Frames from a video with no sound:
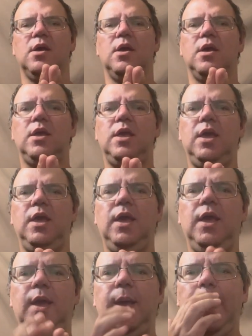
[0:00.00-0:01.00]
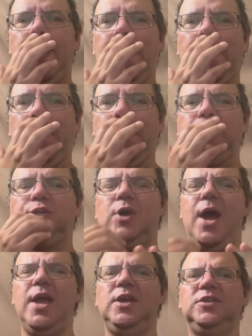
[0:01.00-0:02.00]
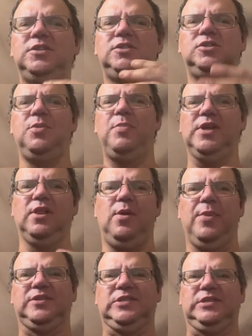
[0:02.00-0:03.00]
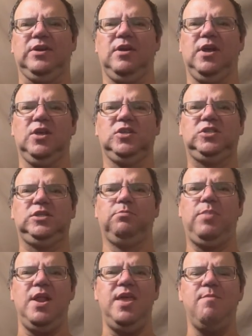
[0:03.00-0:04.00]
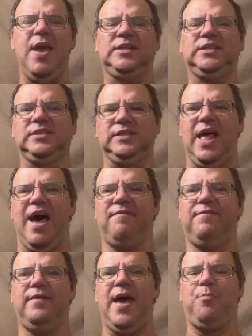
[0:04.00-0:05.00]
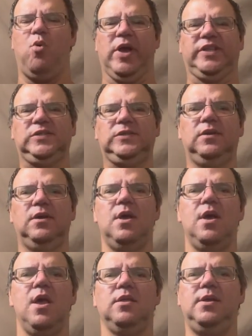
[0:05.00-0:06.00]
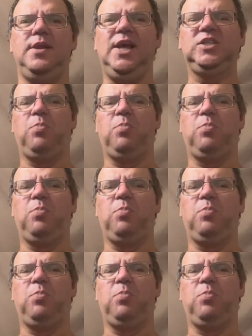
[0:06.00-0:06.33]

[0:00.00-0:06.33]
He tries to be a little bit serious, but he makes us laugh at points. The next